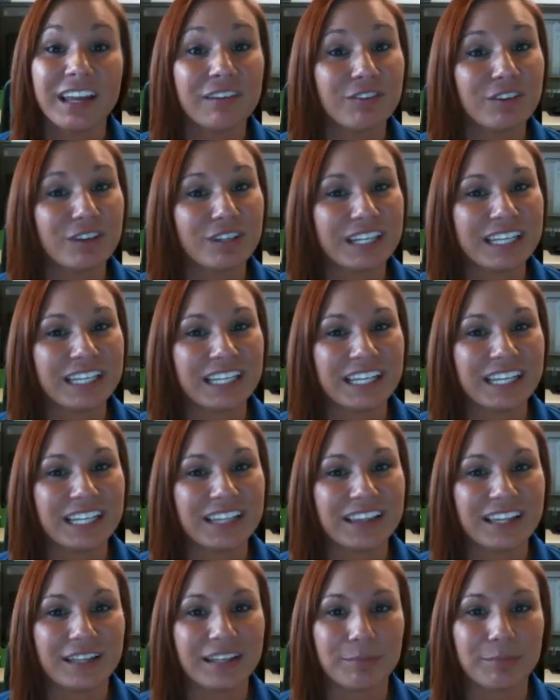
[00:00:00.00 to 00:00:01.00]
If you need
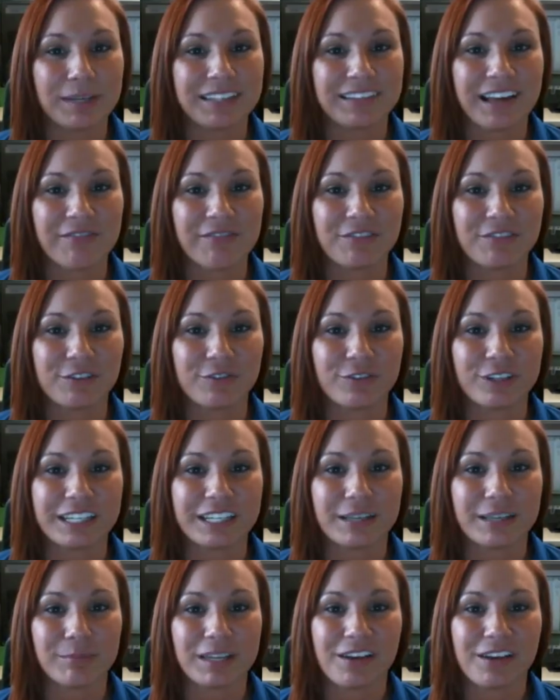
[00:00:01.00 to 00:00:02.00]
anything in the meantime, feel free to
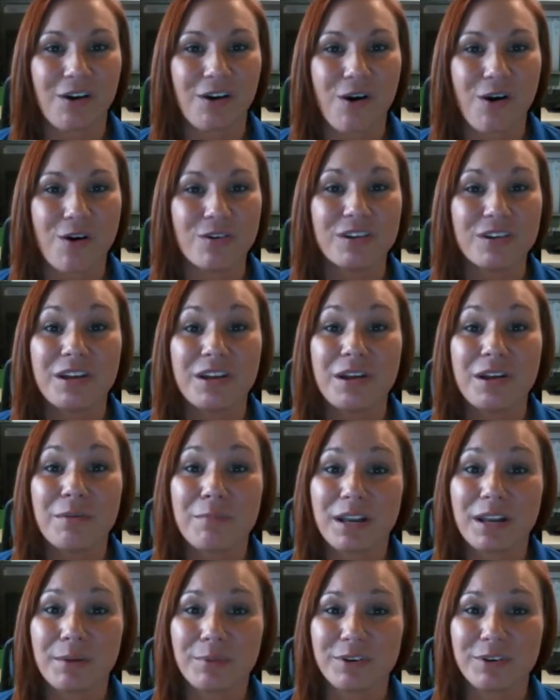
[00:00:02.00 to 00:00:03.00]
give me a call.
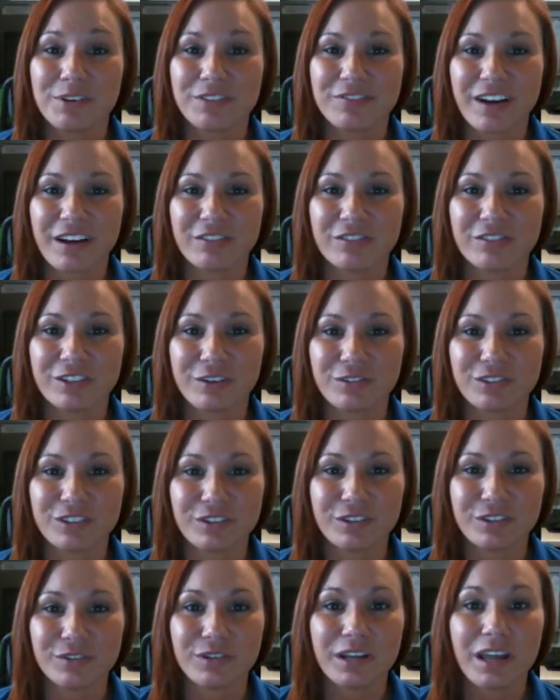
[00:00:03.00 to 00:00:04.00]
My number is
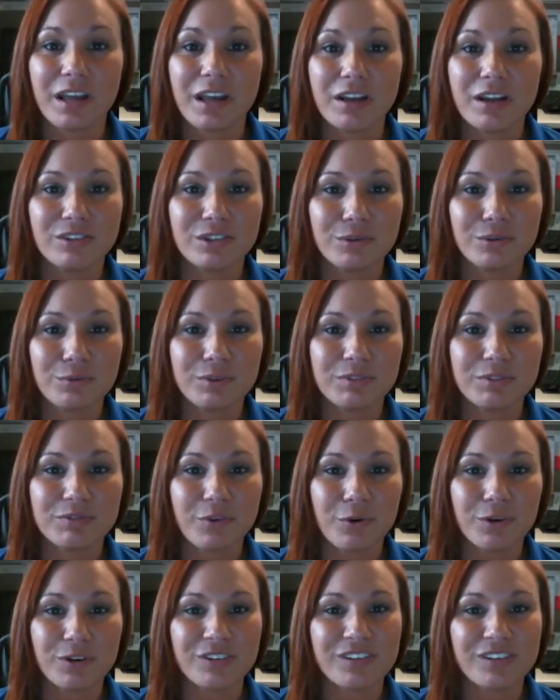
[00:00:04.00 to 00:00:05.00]

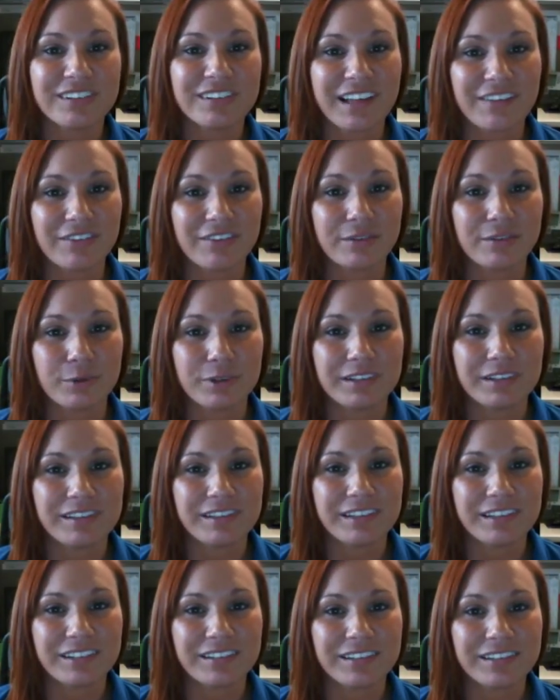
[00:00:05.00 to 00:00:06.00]

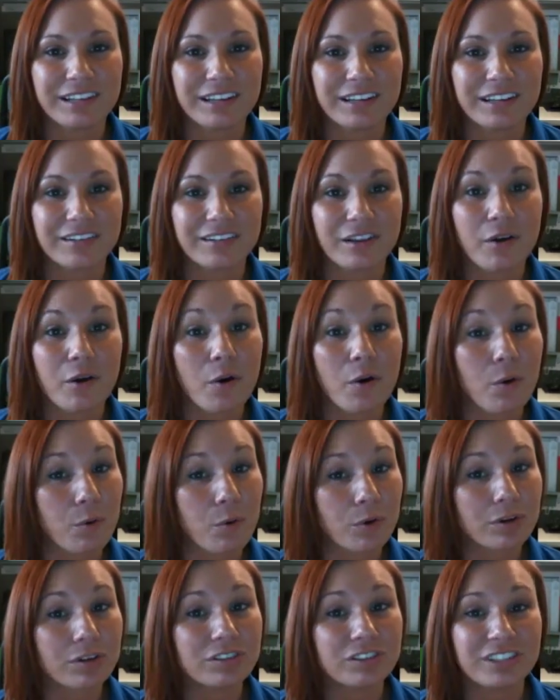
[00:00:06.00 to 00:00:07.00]
502-214-7166
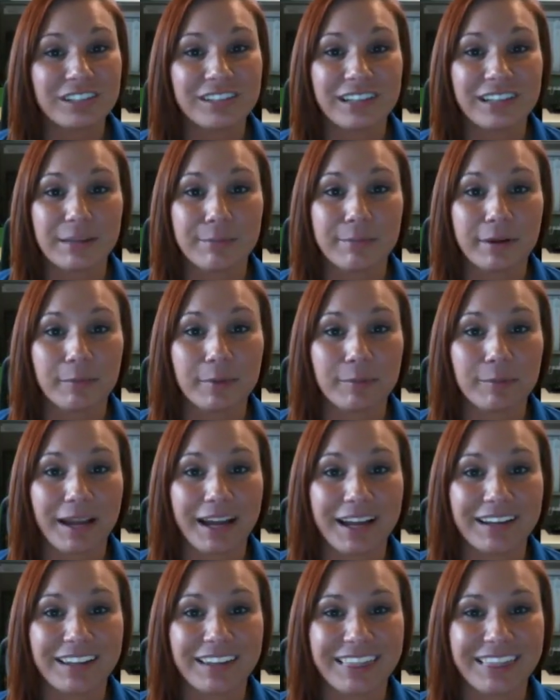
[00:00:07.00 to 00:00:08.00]
or just email me
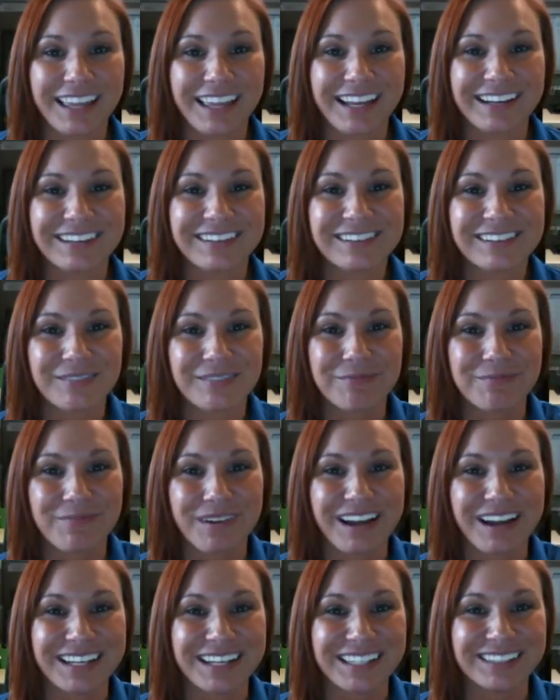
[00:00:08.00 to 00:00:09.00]
back. Thanks.
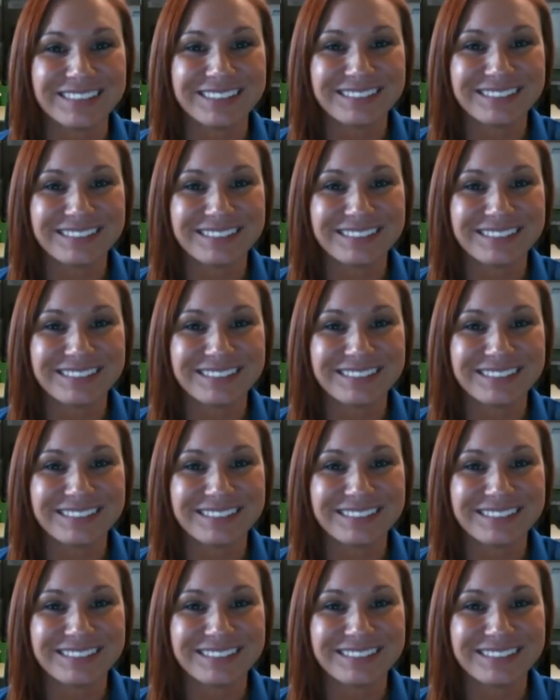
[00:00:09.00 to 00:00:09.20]
Bye.